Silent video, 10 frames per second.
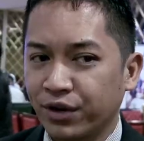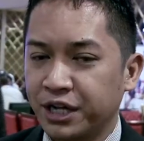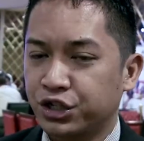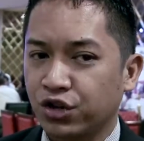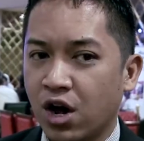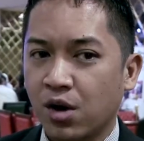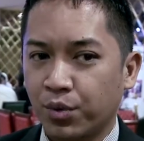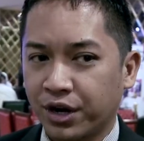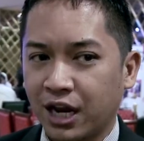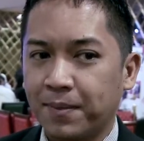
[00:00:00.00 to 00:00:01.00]
really strong.
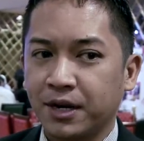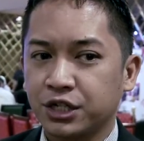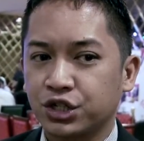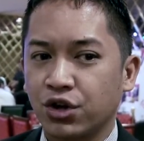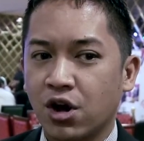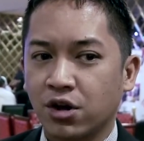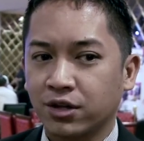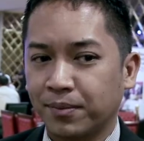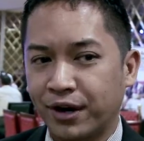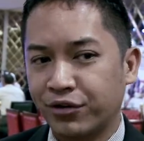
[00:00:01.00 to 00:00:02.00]
We're keeping it strong.
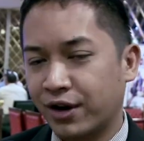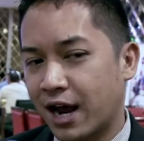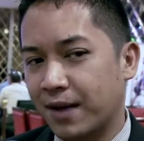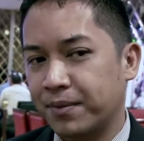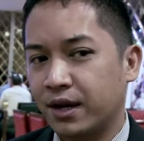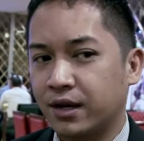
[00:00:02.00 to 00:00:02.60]
The players were happy.